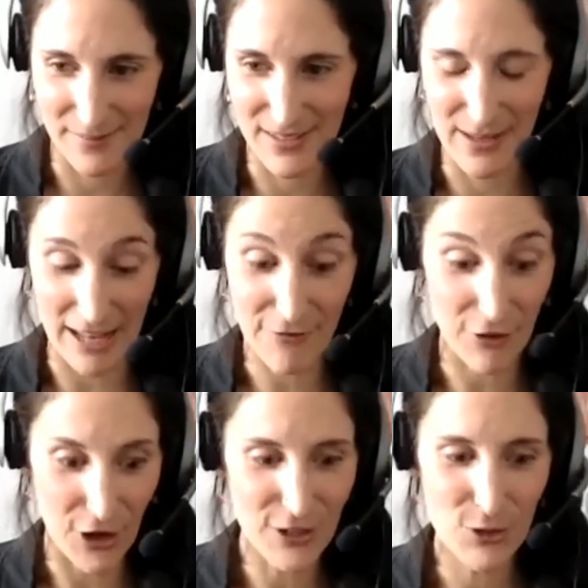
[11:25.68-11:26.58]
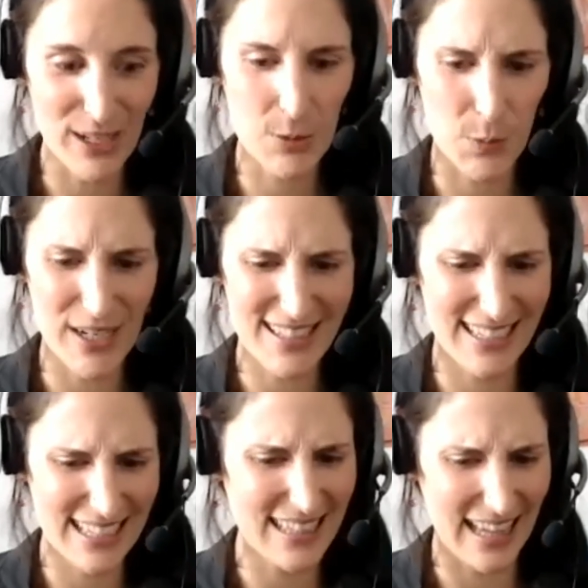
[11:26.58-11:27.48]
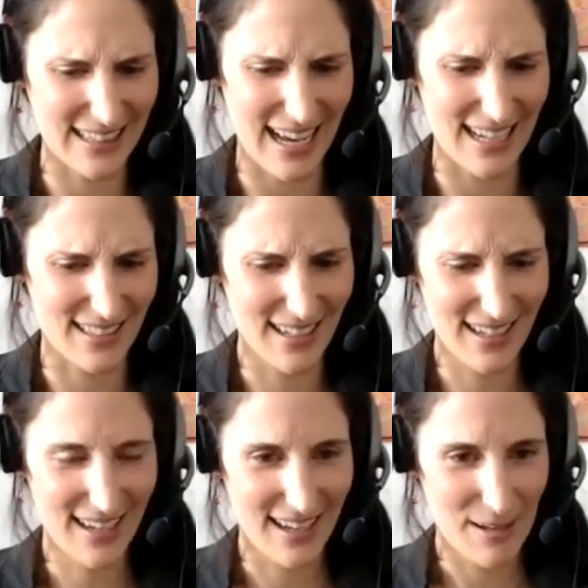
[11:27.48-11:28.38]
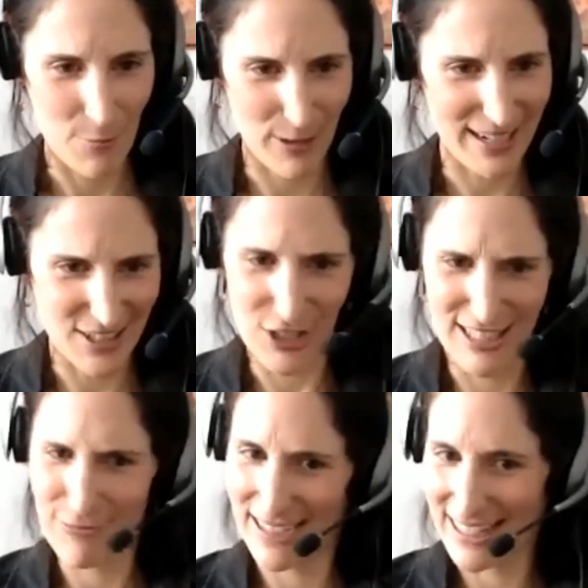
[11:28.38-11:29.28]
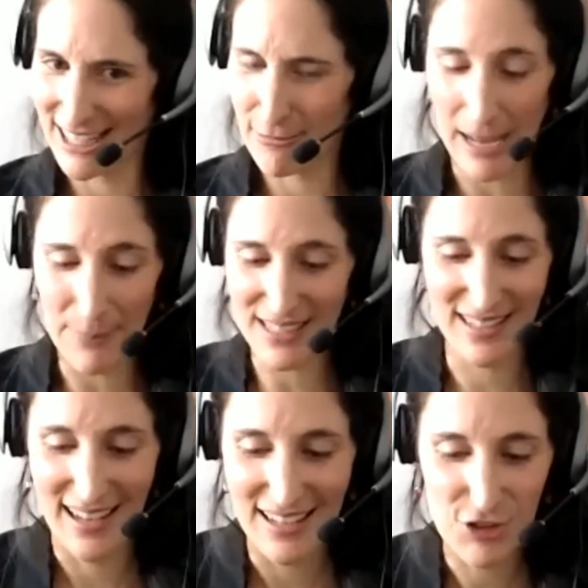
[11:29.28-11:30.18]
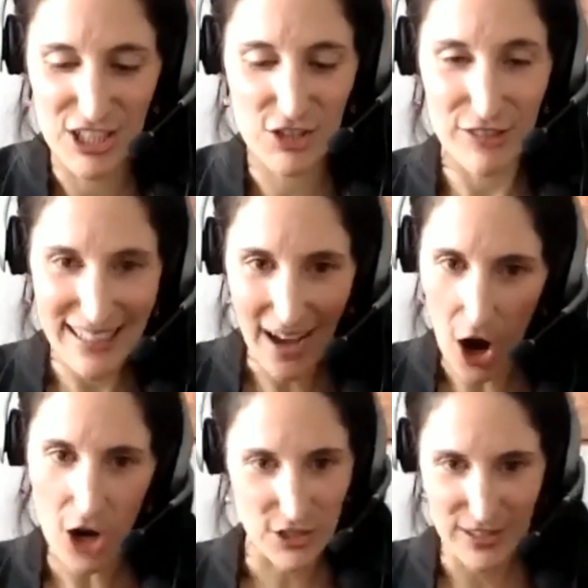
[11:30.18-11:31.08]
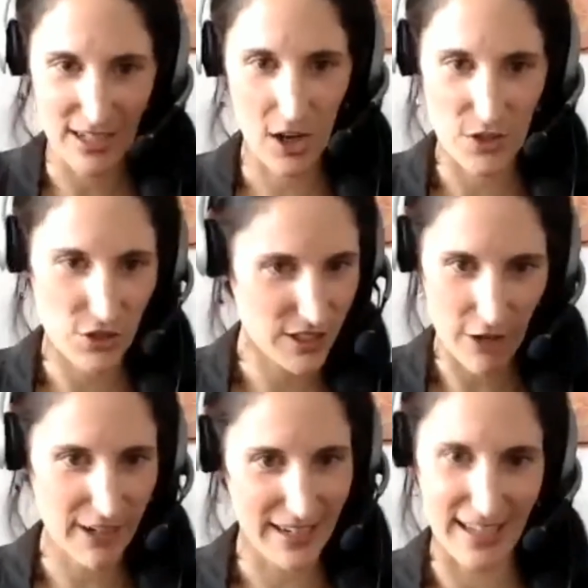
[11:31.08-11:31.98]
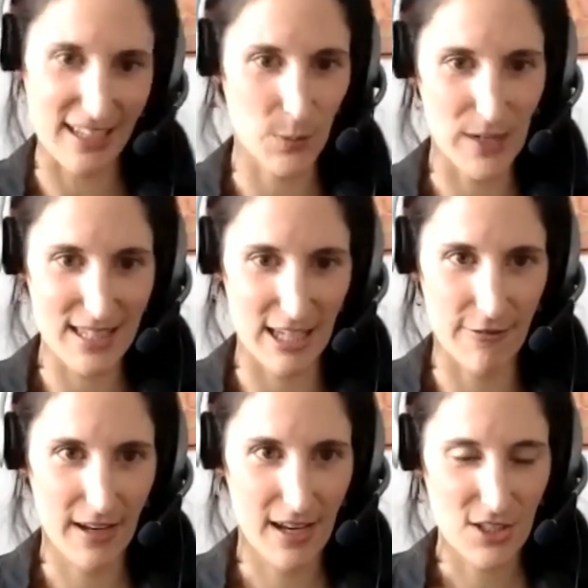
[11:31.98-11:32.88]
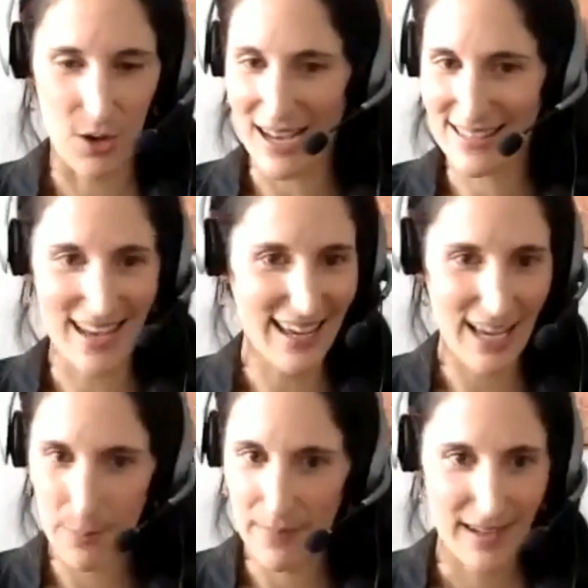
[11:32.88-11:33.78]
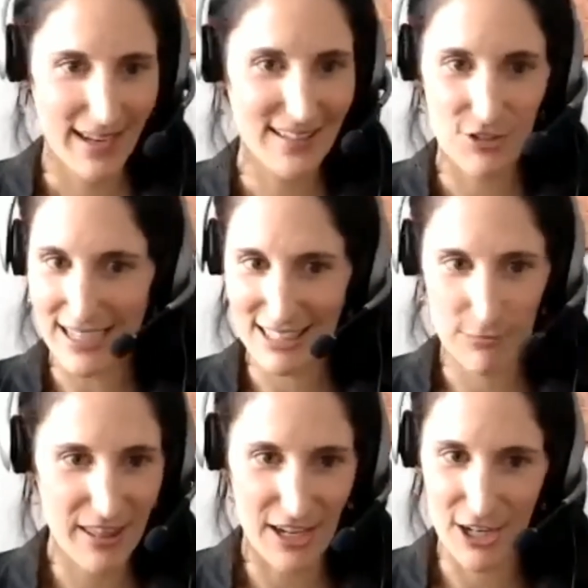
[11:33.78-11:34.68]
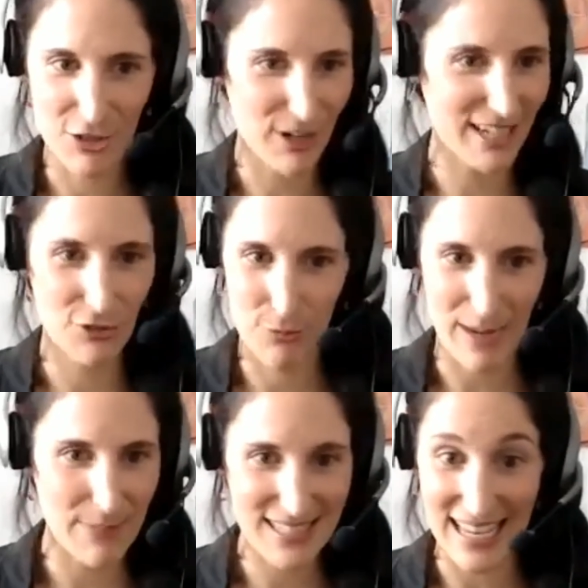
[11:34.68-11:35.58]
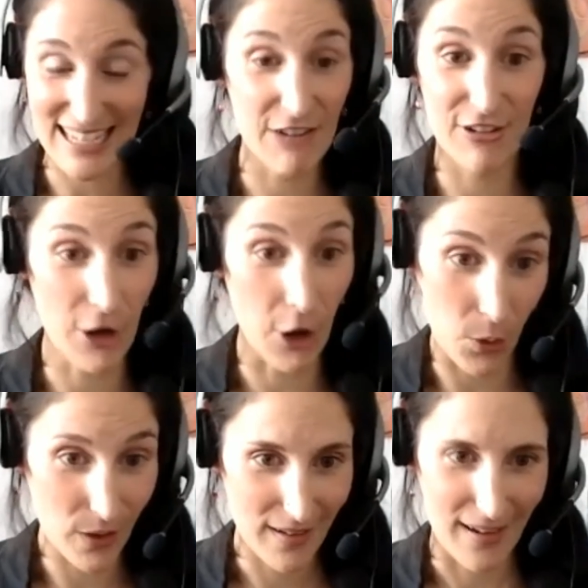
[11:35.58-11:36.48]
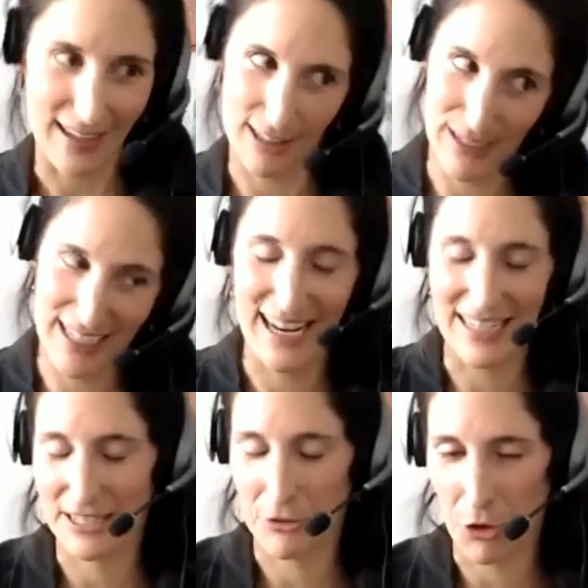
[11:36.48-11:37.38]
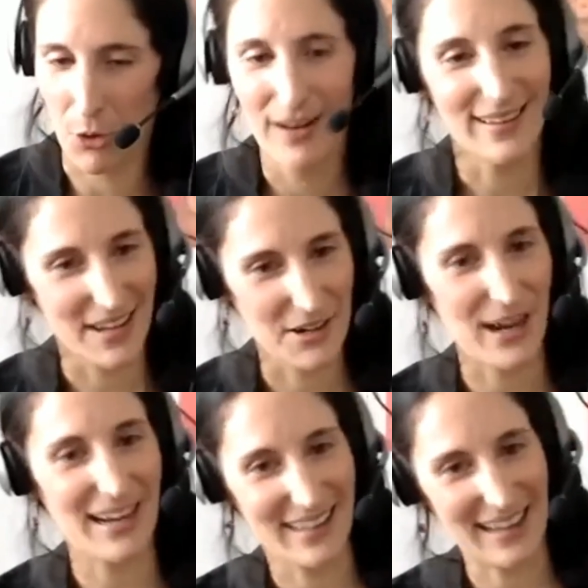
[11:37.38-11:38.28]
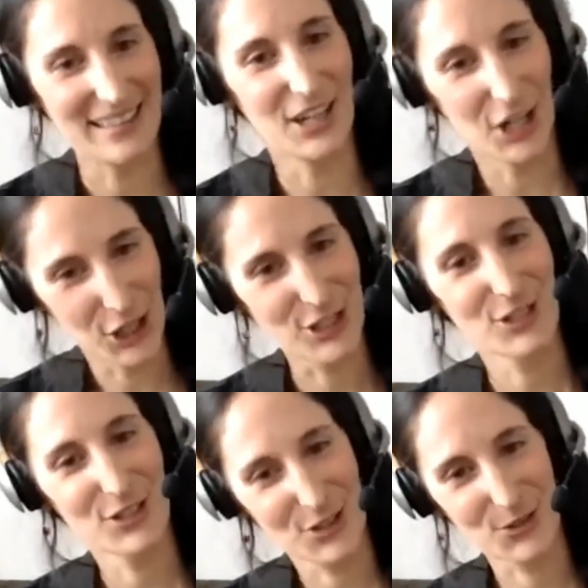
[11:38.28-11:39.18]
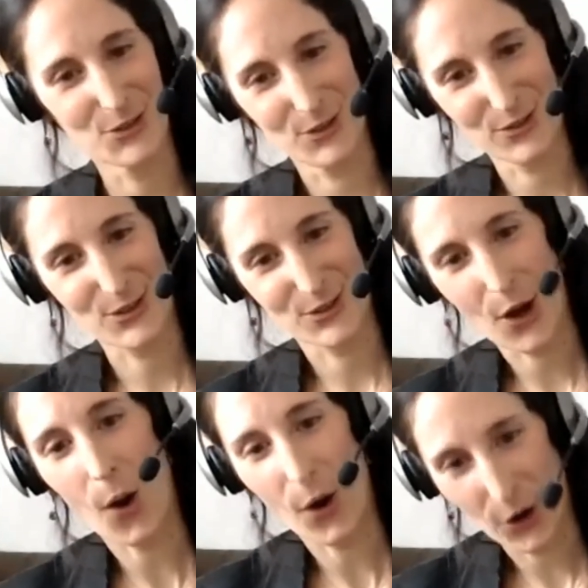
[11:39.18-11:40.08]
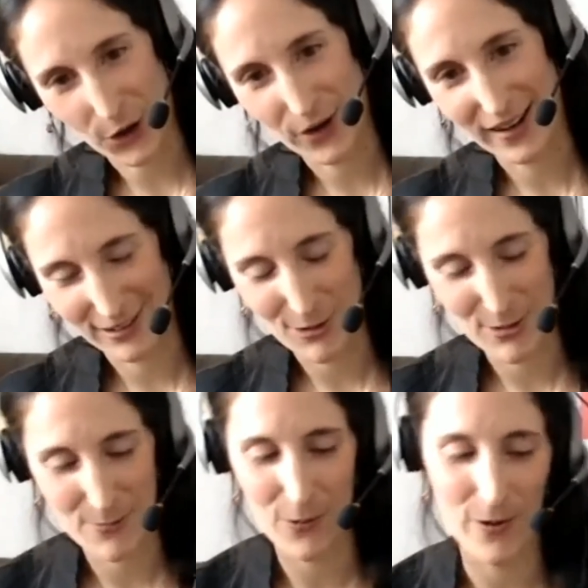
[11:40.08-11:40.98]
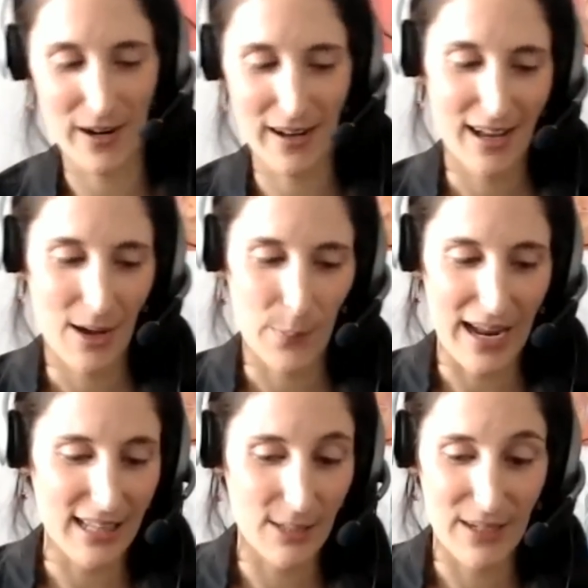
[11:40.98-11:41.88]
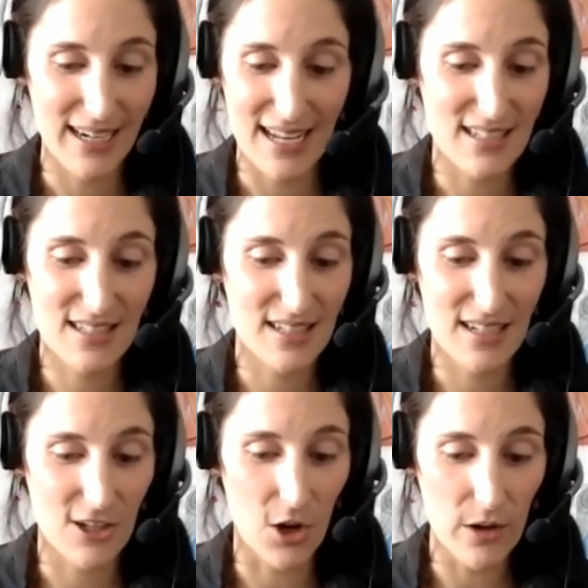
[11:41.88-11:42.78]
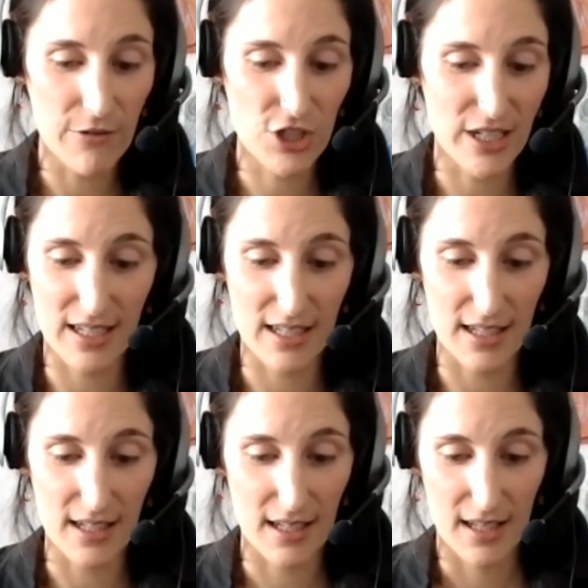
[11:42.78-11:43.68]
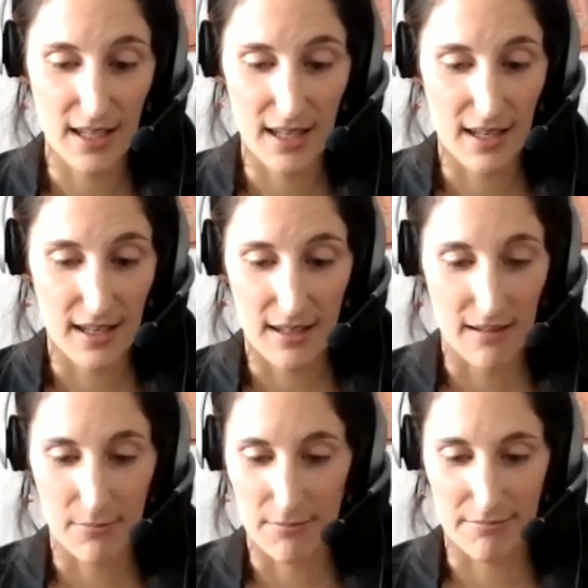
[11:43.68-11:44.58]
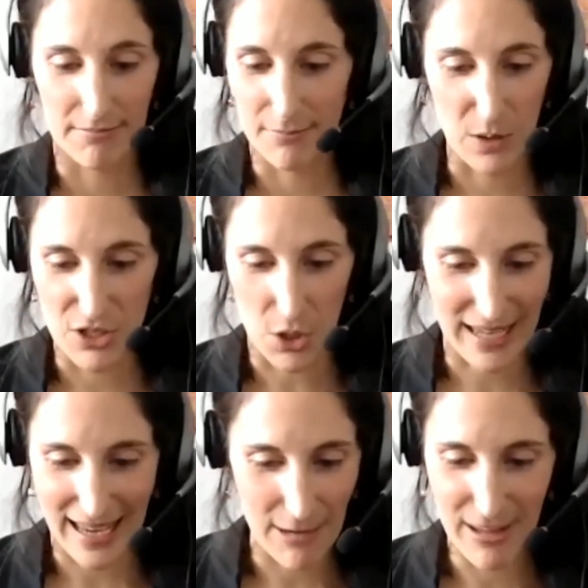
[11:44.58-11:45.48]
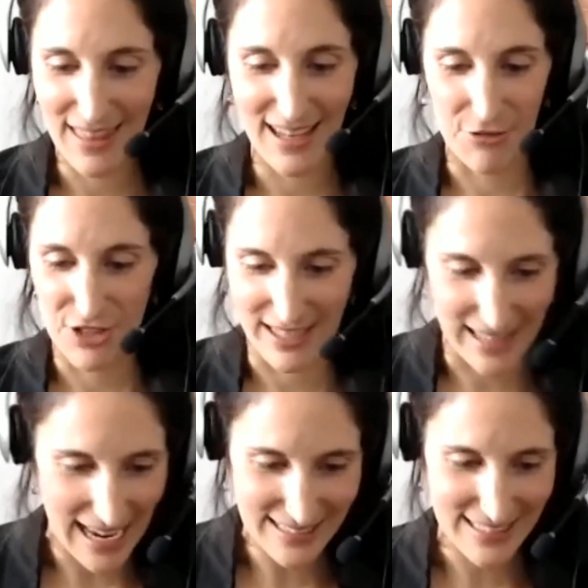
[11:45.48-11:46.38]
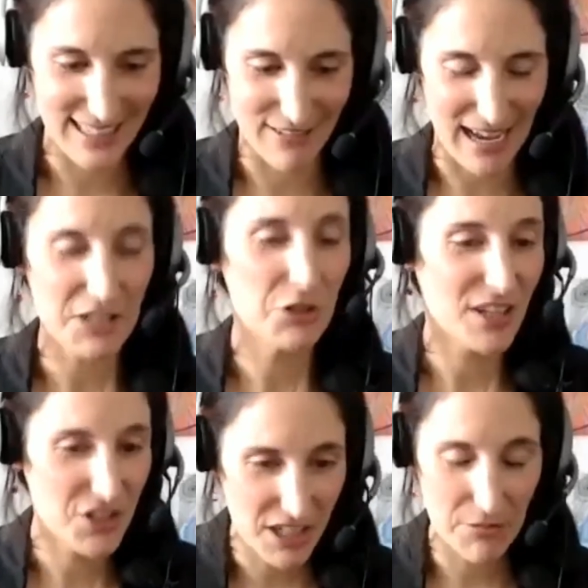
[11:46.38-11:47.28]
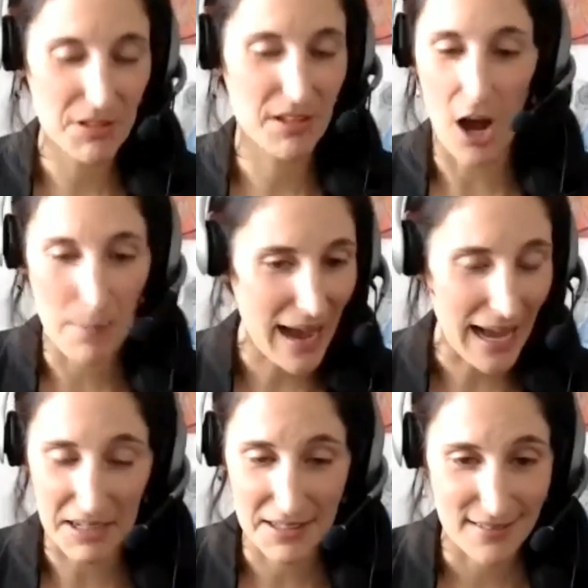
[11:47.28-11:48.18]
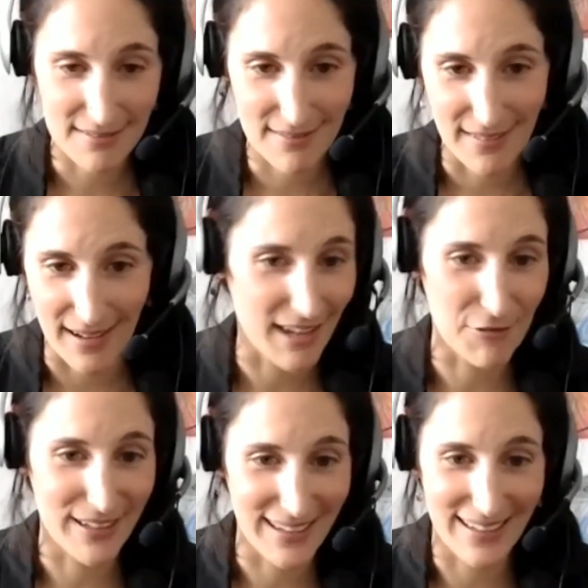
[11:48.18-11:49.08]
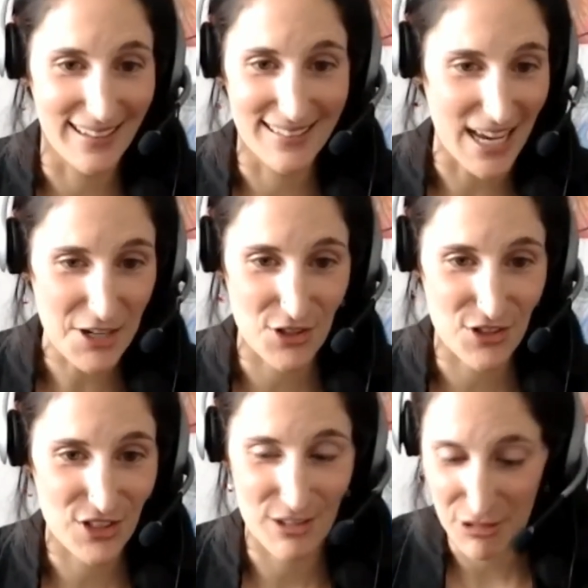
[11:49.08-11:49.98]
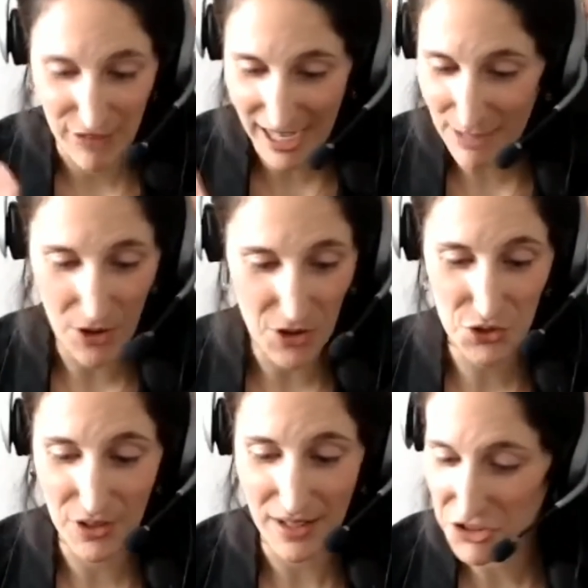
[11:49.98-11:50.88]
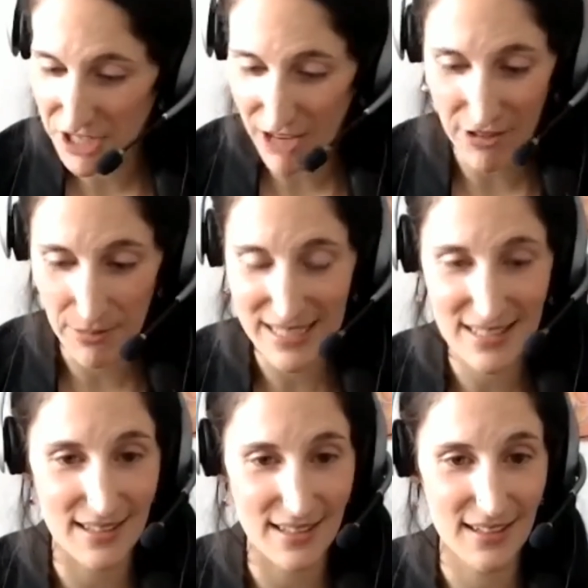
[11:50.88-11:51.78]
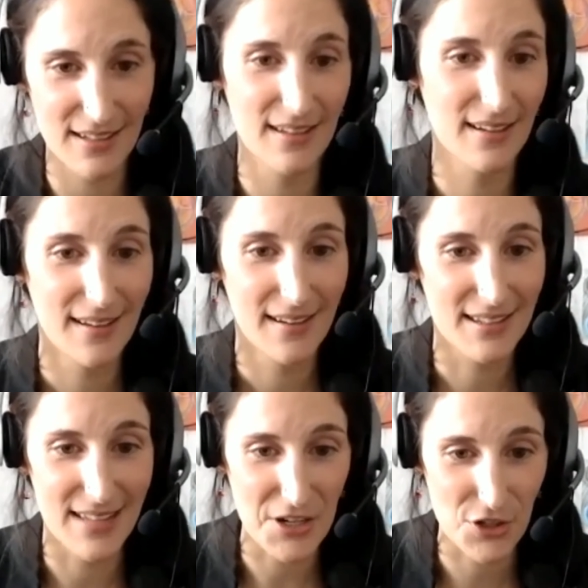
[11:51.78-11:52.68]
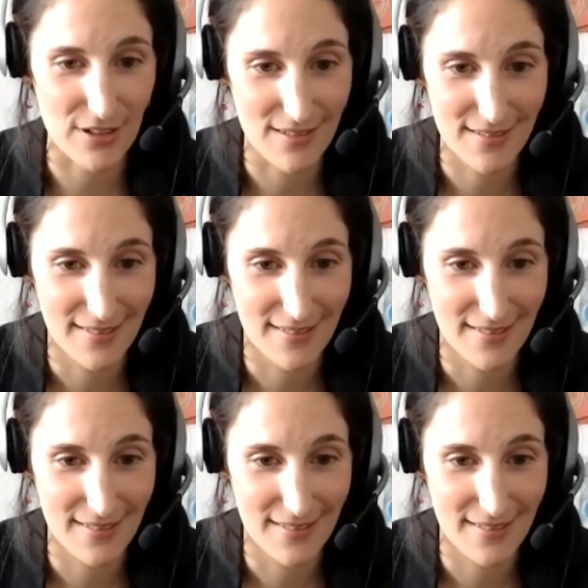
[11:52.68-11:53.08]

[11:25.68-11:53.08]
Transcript: and for her to express a need like that, when she typically, I mean, she's really hard to decode. She's not very expressive. So as I am interacting with her and trying to do my best, I never know. At the beginning, I didn't know. Later, I learned to know her a little bit more. But at the beginning, I just didn't know if she was okay with it, if she liked it. I knew that she would come back every session. She was very punctual and she never missed a session.